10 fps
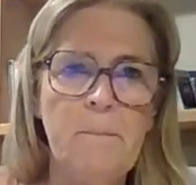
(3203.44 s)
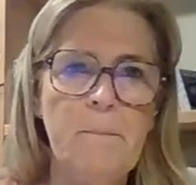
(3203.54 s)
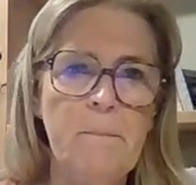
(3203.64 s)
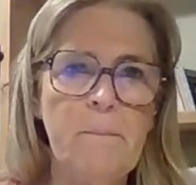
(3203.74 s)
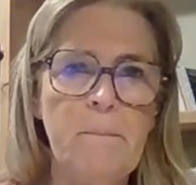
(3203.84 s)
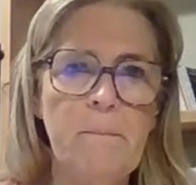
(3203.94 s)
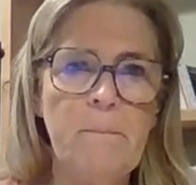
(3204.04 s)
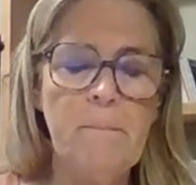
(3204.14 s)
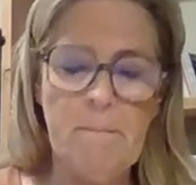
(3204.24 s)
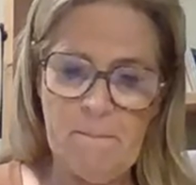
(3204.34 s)

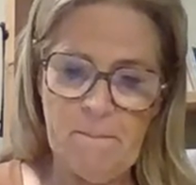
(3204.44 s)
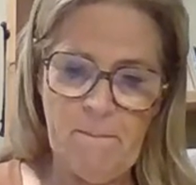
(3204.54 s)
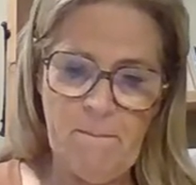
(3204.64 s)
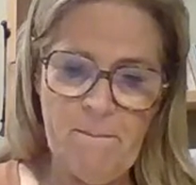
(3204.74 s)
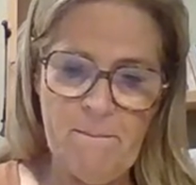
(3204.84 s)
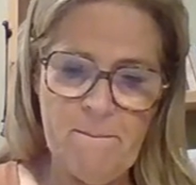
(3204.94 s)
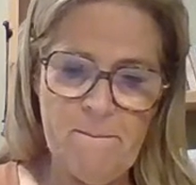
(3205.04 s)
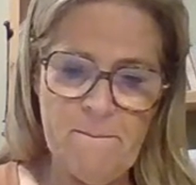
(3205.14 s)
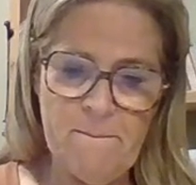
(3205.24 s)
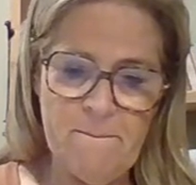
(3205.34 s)

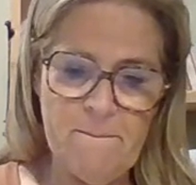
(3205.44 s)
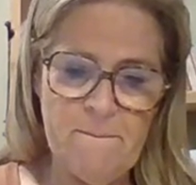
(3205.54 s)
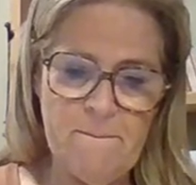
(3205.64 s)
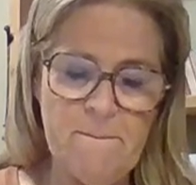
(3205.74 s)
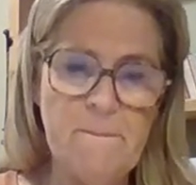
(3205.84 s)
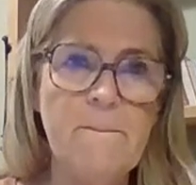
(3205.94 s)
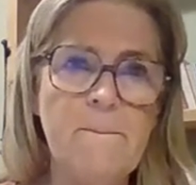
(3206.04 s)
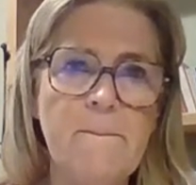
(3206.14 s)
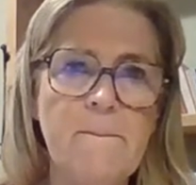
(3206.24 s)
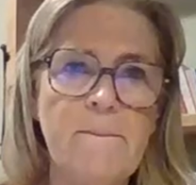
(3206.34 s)

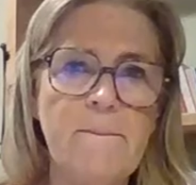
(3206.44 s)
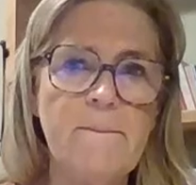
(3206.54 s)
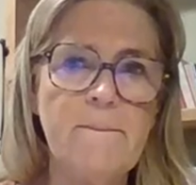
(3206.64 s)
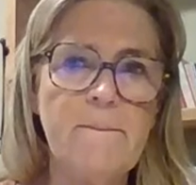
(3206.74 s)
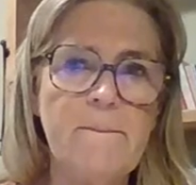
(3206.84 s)
The person shown says nothing.